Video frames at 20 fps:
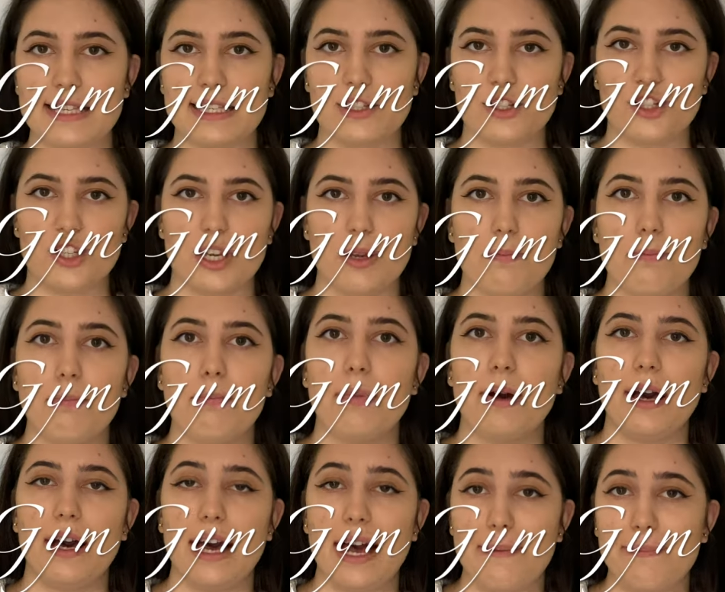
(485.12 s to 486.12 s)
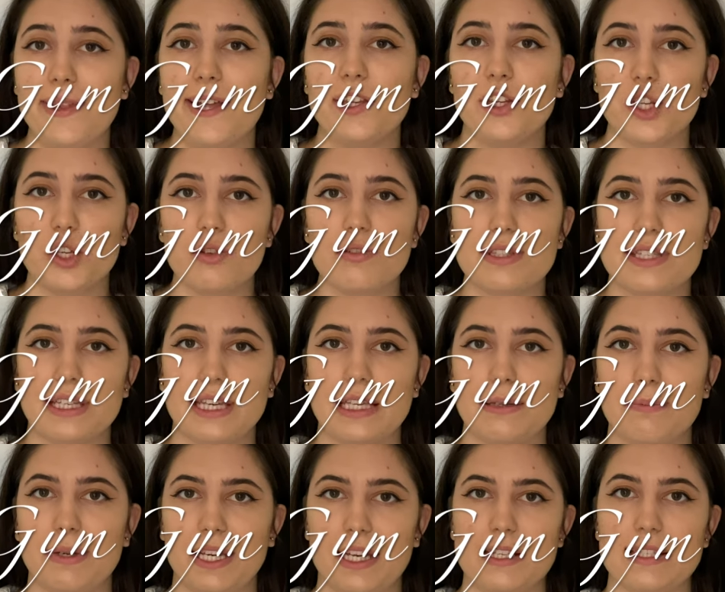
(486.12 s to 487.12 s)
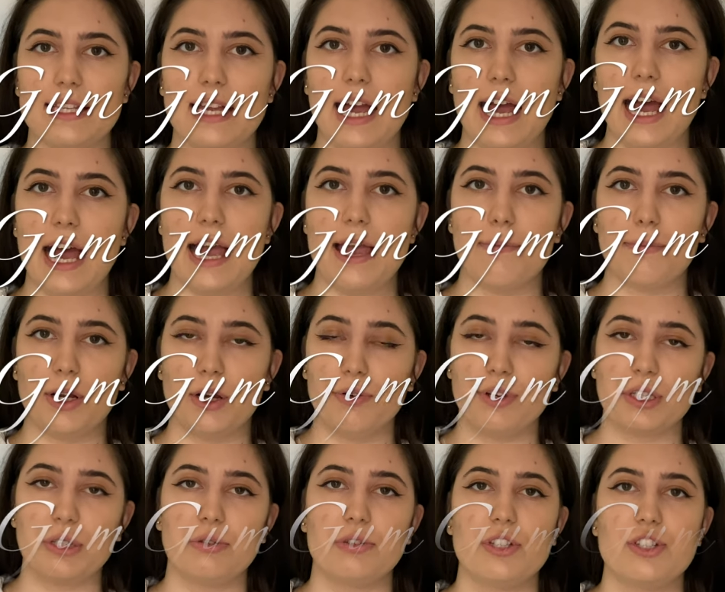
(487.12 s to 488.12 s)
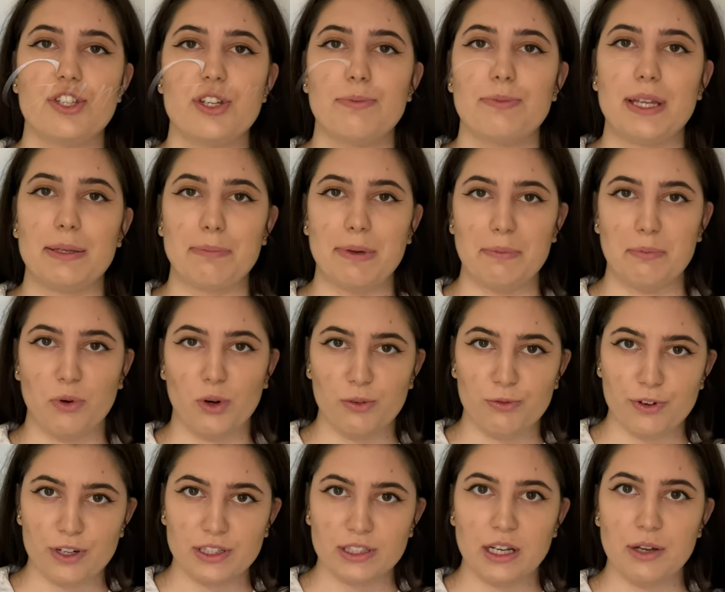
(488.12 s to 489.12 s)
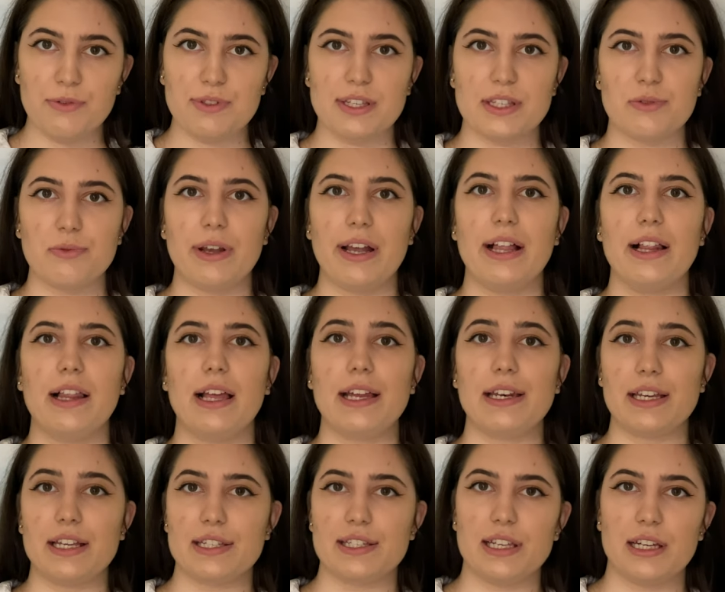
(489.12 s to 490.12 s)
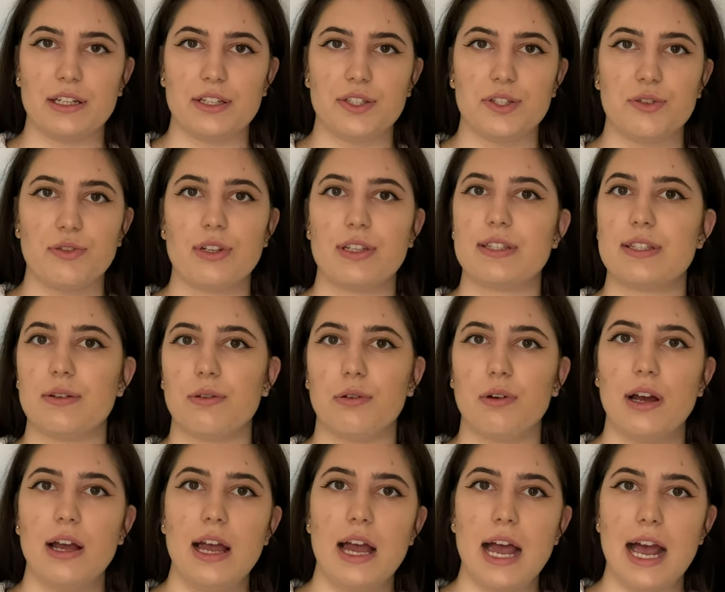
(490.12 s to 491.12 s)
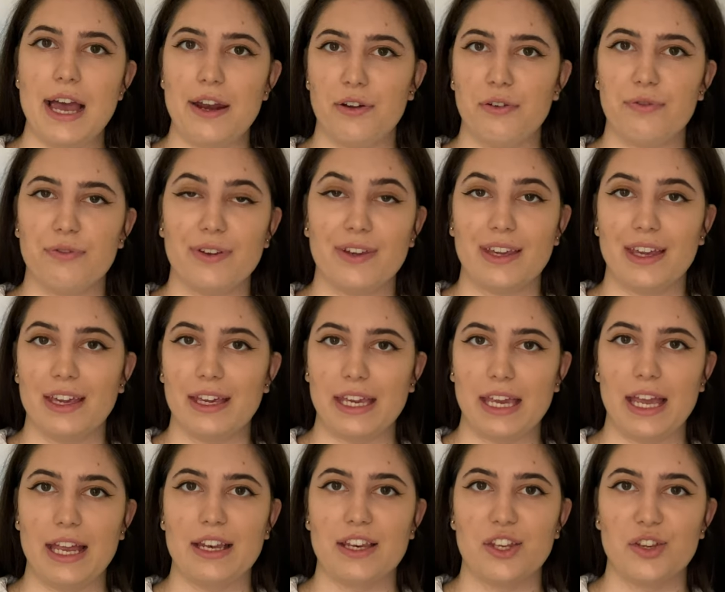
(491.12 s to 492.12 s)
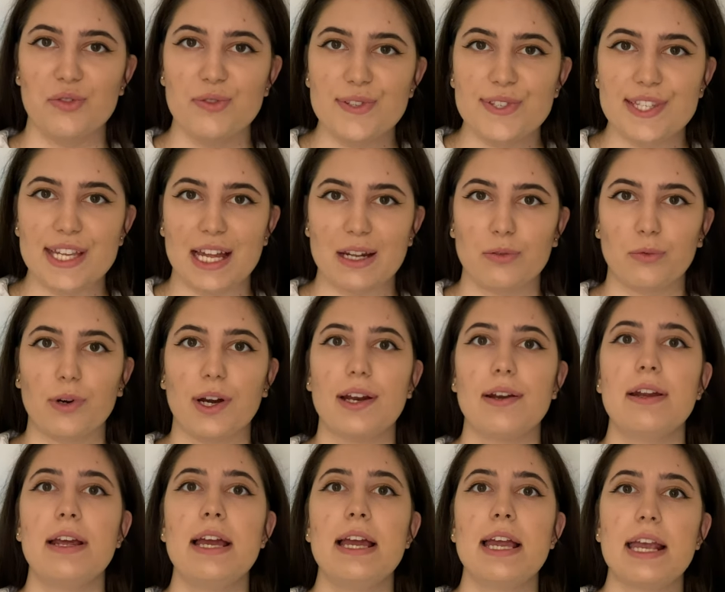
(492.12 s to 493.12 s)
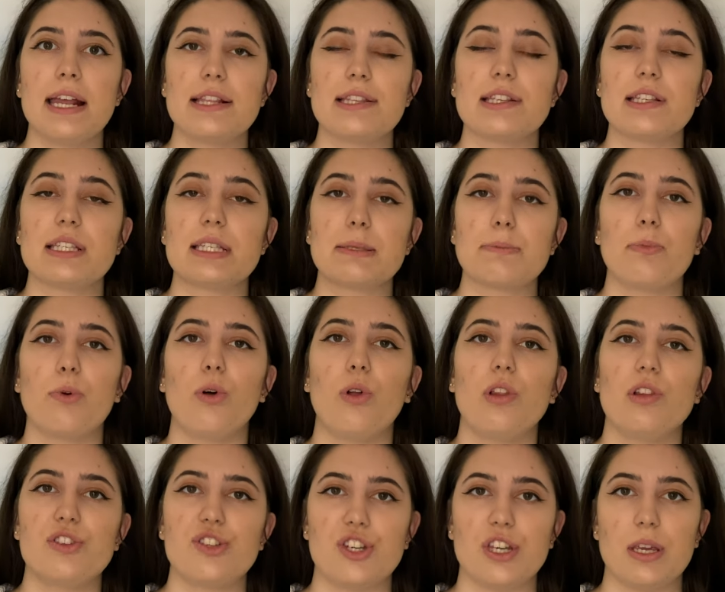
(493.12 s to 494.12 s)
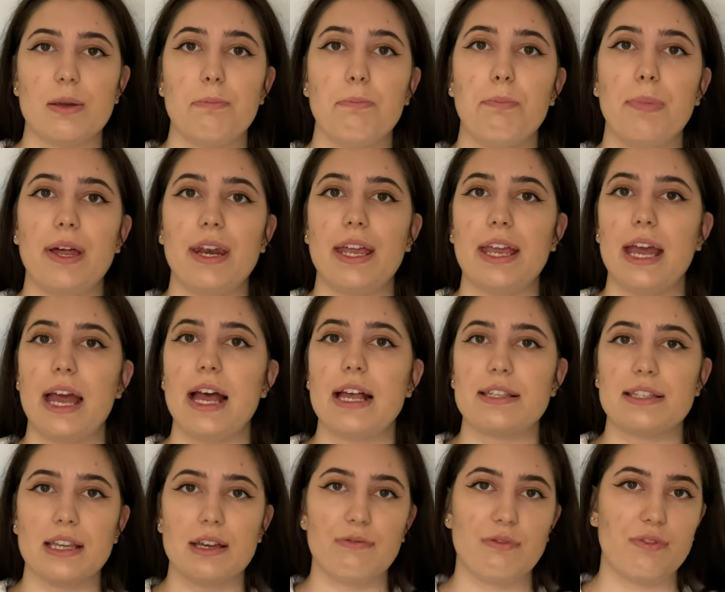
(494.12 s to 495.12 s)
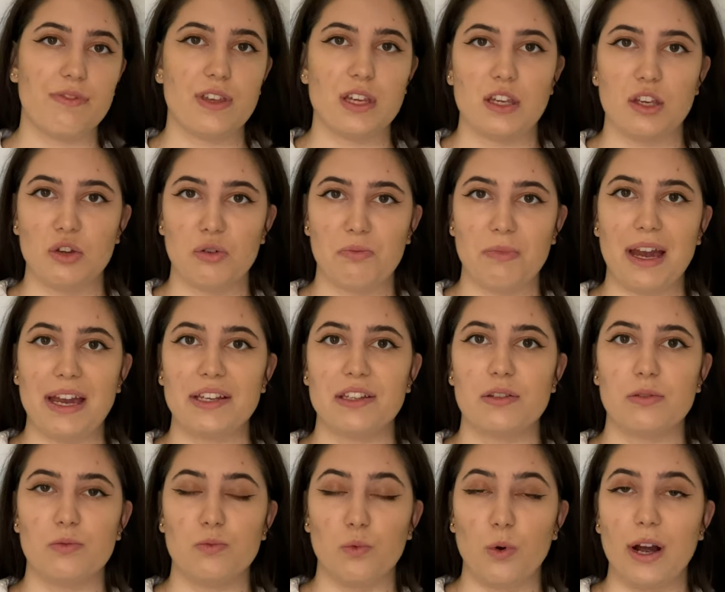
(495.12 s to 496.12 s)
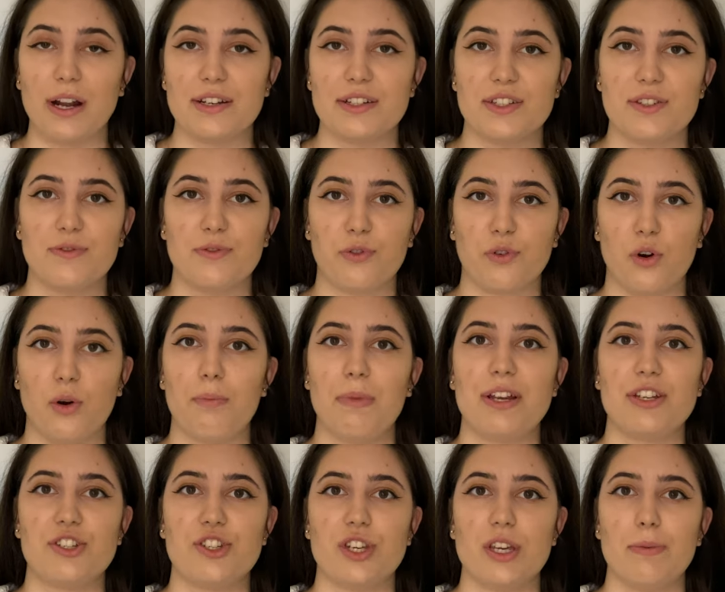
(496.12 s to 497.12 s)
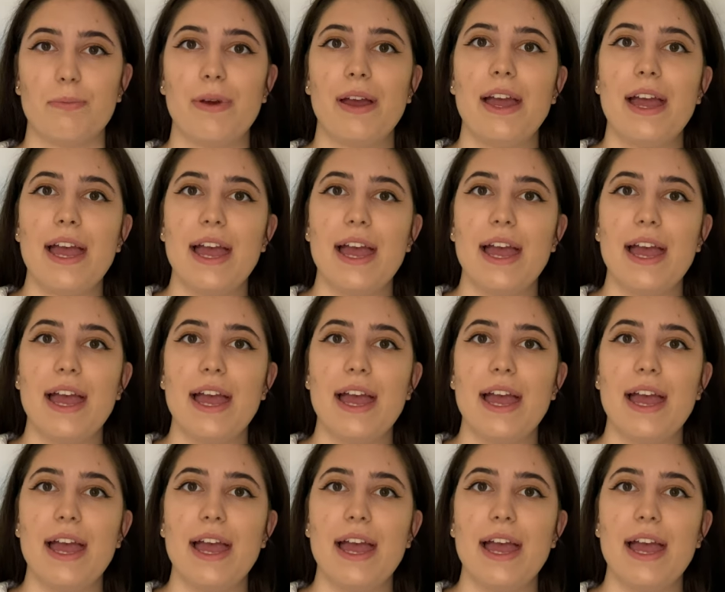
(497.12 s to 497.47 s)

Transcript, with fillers: a gym, but I'm not using it because I'm going to the gym that my boyfriend goes as well and he's not a student, so I don't think he can use that one. It's a small gym, but it has everything you might want from a gym.